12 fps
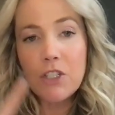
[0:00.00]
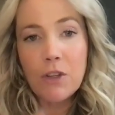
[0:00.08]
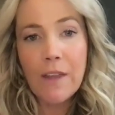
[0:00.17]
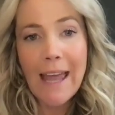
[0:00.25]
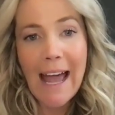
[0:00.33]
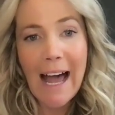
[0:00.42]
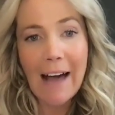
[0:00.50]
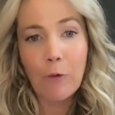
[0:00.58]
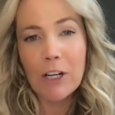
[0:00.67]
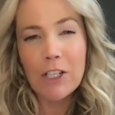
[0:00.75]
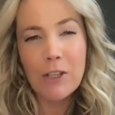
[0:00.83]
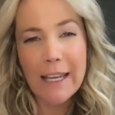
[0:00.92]
do they have,
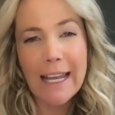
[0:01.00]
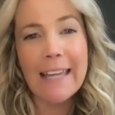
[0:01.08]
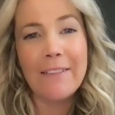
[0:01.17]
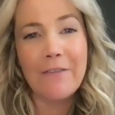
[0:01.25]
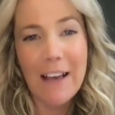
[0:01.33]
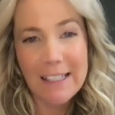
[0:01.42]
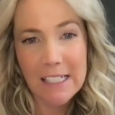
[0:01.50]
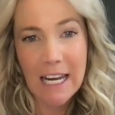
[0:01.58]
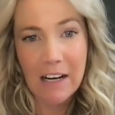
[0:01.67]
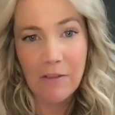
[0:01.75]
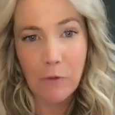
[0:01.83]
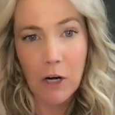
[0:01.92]
we're gonna do like
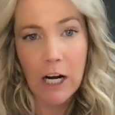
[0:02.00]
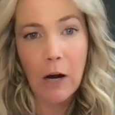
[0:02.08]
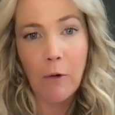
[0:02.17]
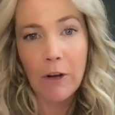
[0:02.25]
investigative work here.